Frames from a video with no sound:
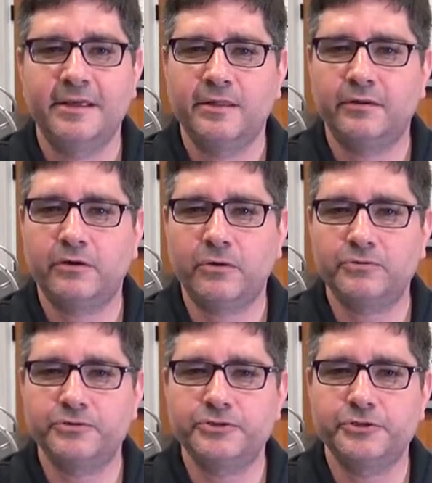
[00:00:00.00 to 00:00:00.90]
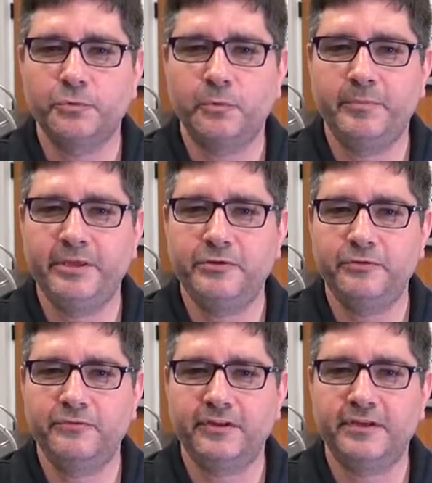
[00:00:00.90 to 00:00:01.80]
The cultures you will be
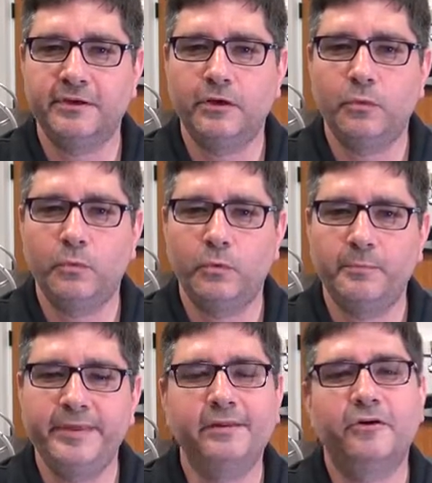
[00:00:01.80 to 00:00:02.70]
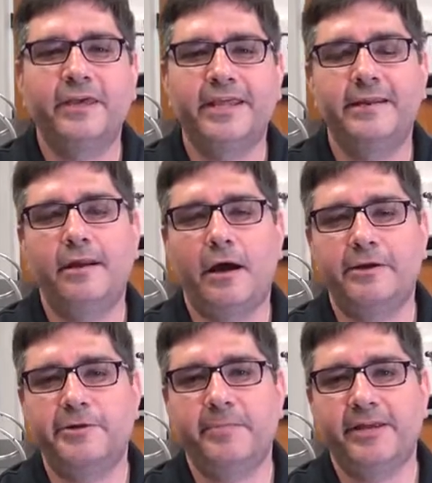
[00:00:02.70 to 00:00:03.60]
using will be located
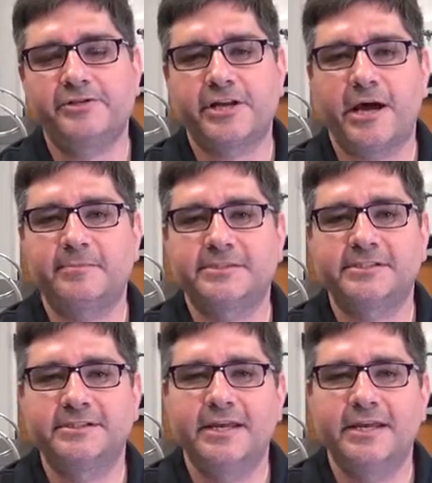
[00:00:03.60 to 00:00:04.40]
on your bench tops.